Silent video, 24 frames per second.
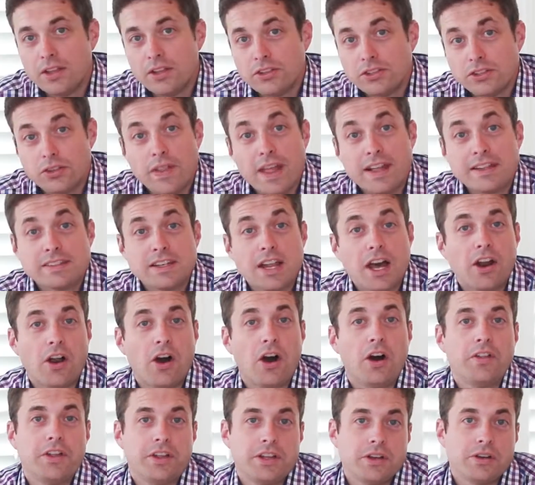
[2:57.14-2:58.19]
So that's not
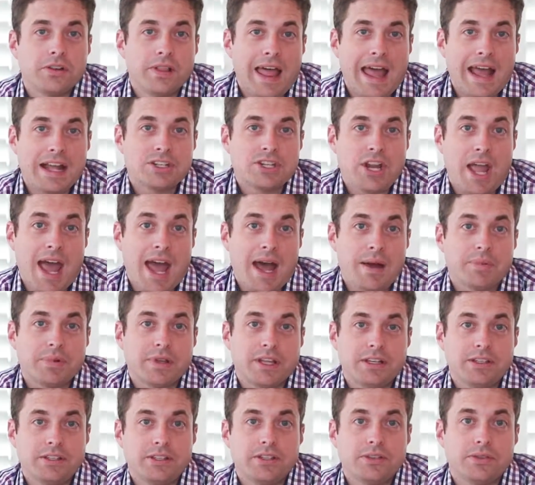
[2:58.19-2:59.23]
all that your Latch app
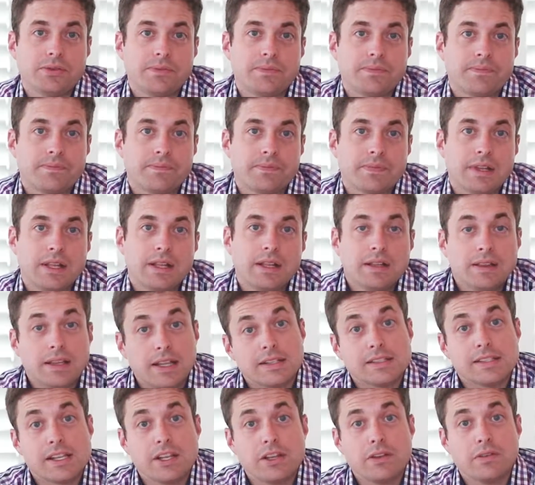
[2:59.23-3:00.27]
can do.
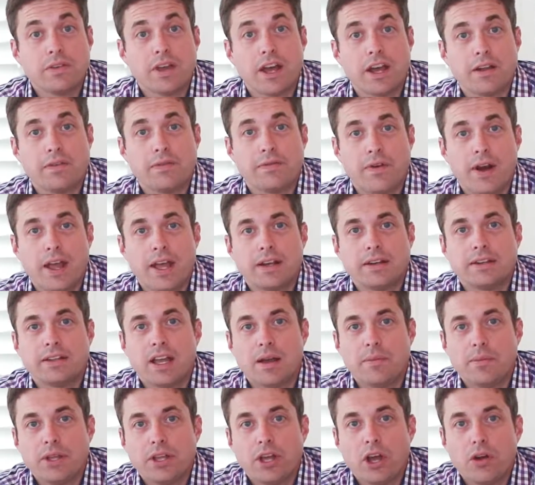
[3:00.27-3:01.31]
Let's say you've got a friend
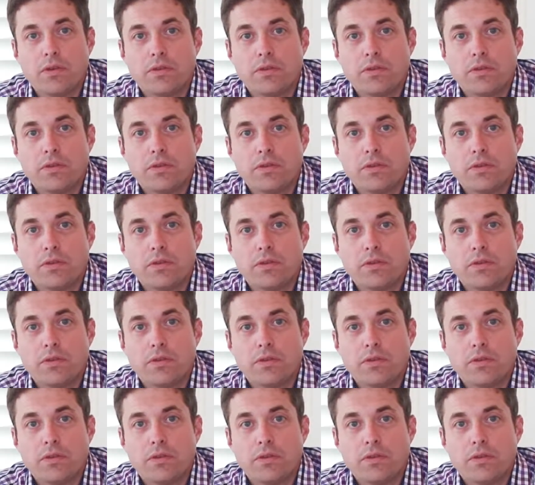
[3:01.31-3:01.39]
coming